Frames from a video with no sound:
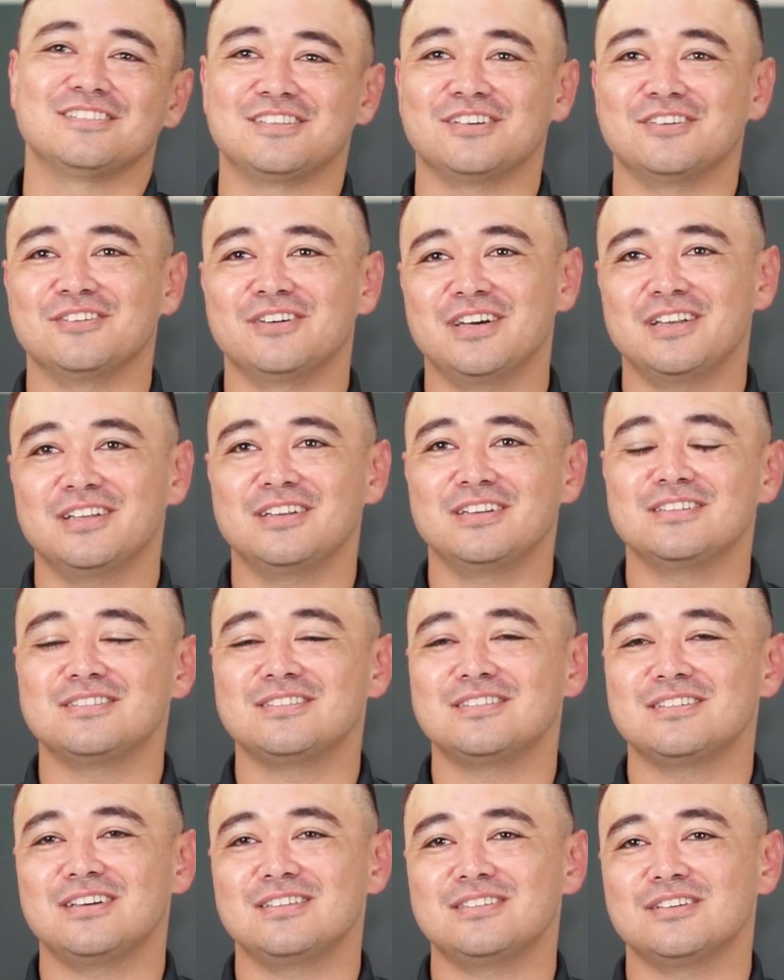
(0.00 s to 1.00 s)
So headed
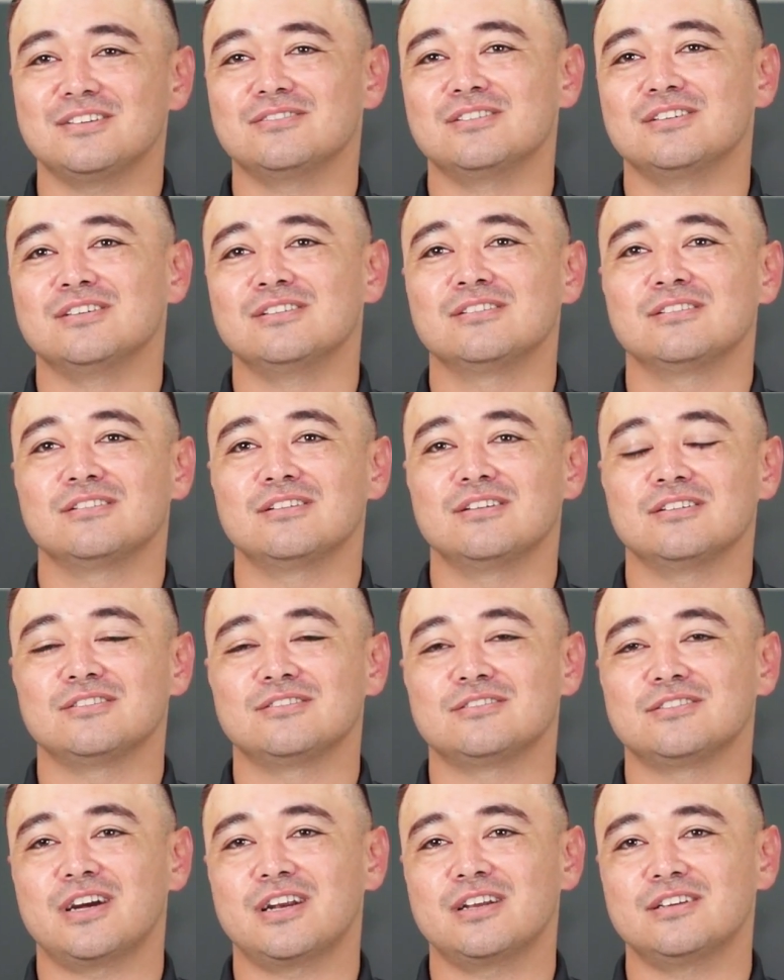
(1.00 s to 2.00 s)
into Daytona, our
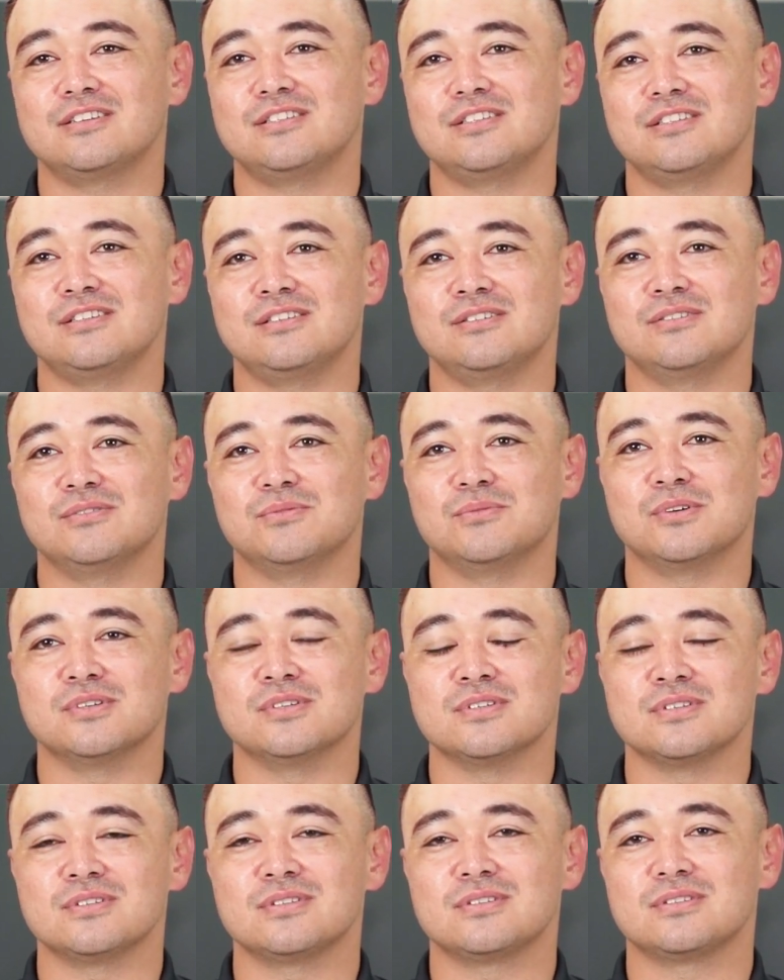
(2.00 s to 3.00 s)
strategy
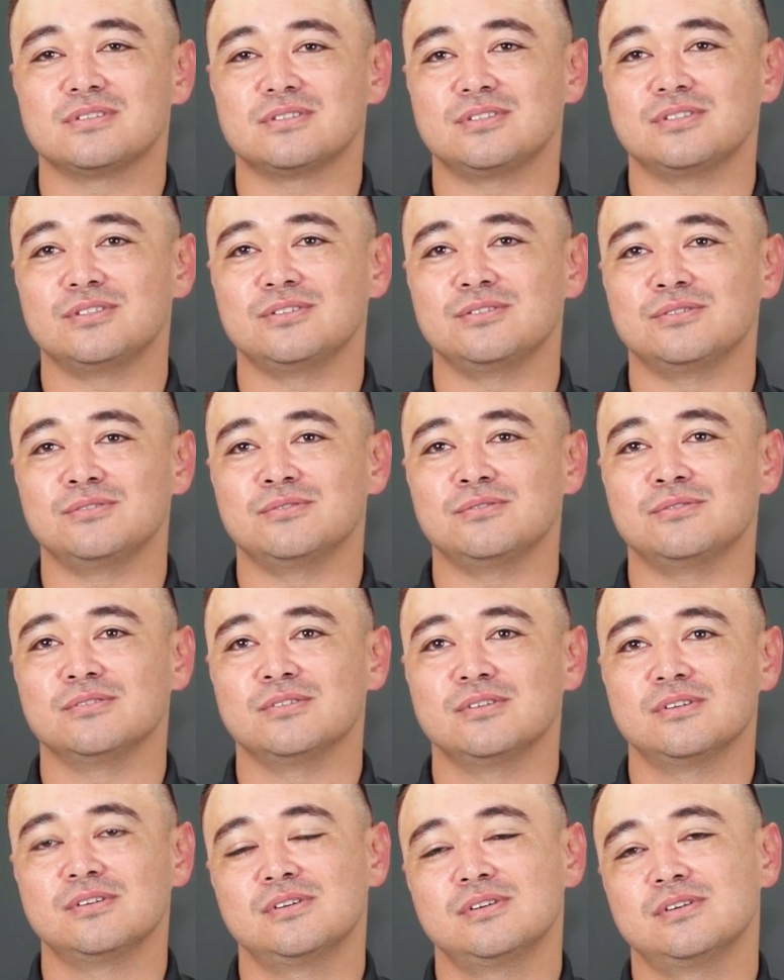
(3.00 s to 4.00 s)
was to
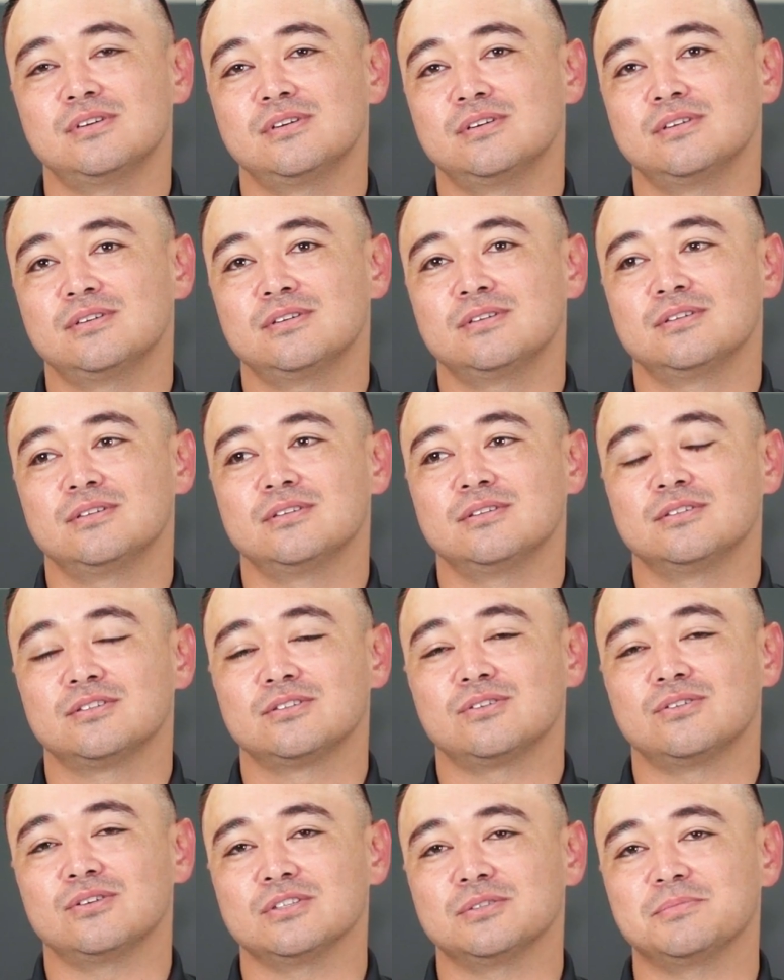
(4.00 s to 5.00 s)

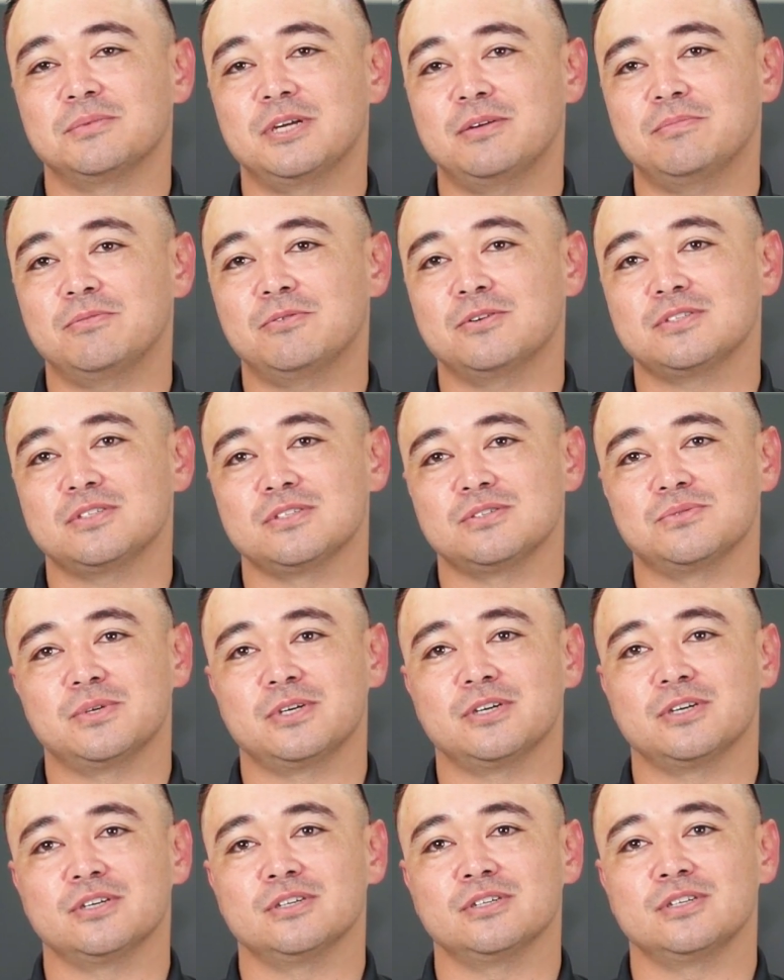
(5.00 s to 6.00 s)
score as many points as we
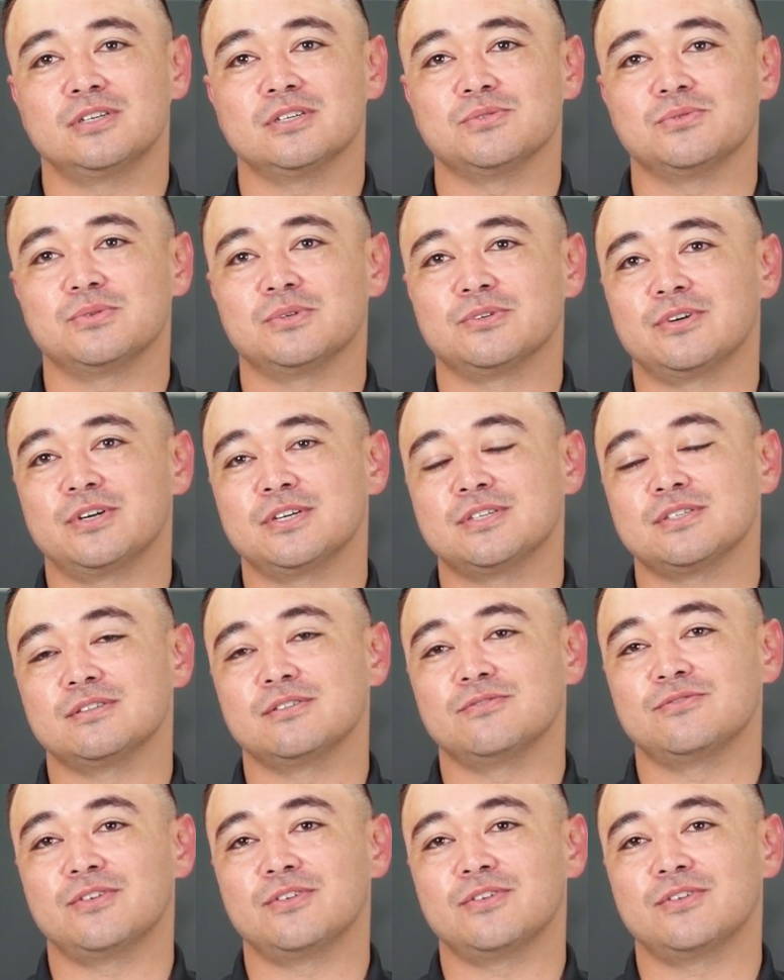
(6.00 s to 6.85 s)
could because we were racing